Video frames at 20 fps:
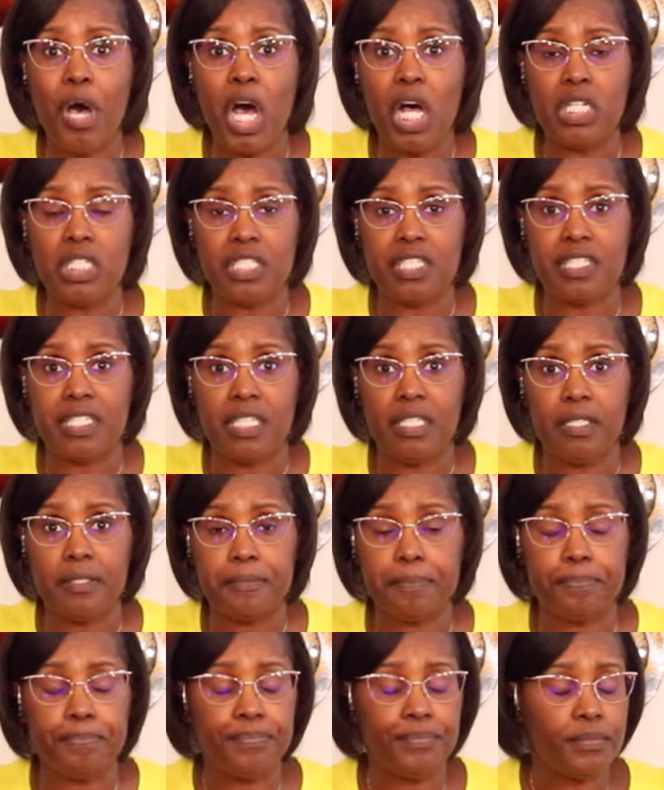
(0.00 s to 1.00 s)
policy.
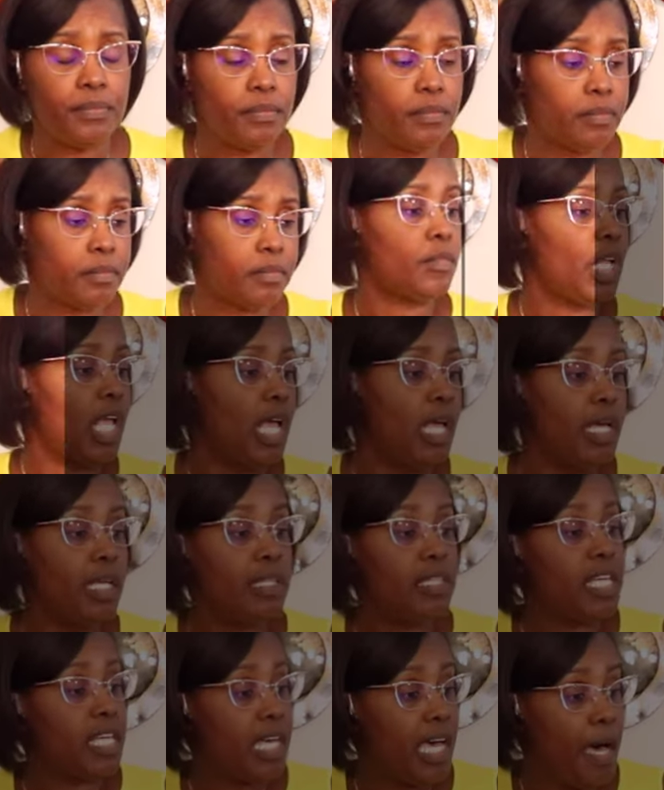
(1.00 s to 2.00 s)

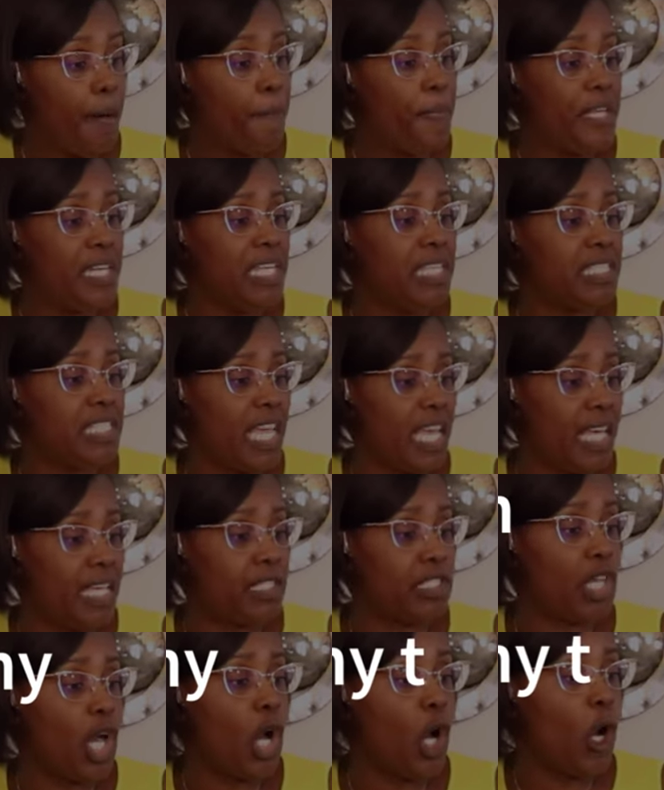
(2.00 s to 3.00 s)
The company
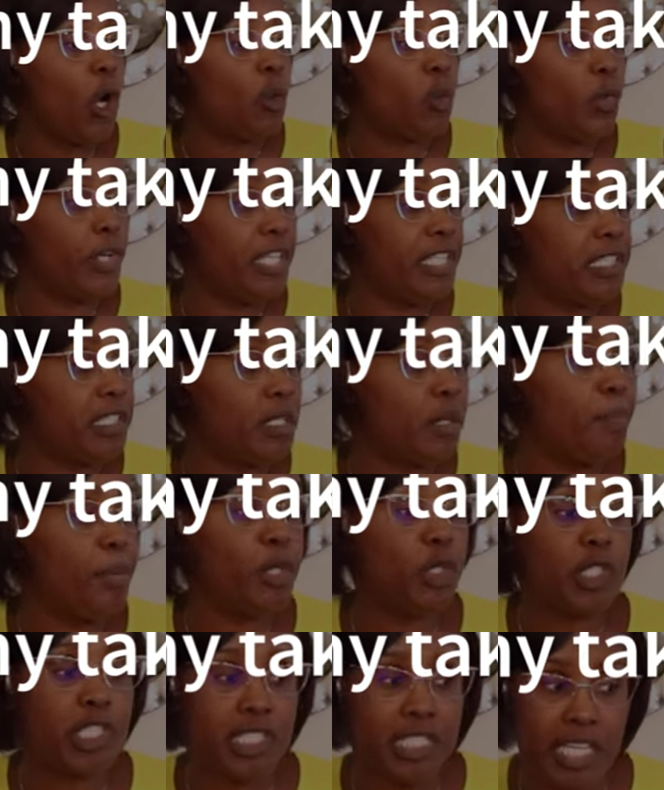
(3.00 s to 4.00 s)
takes all
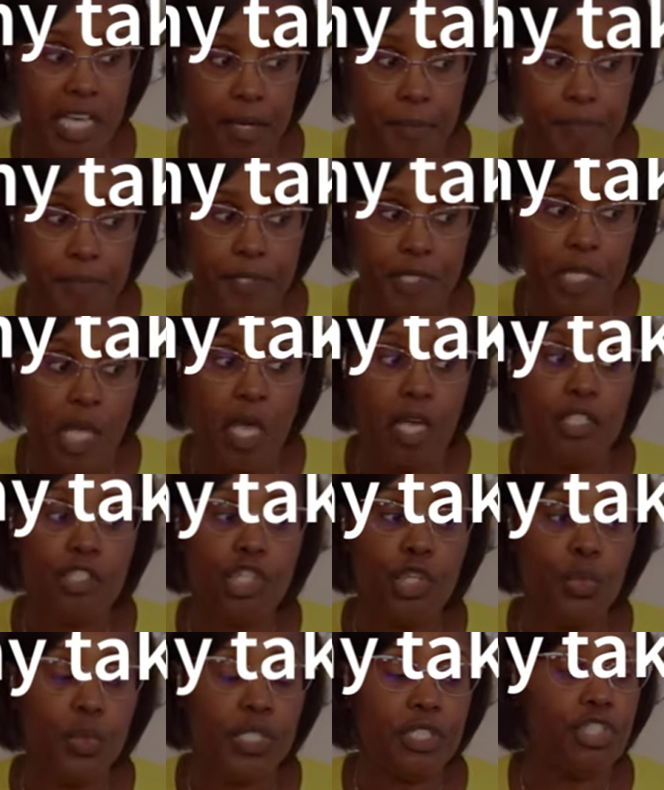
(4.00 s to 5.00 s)
reasonable steps to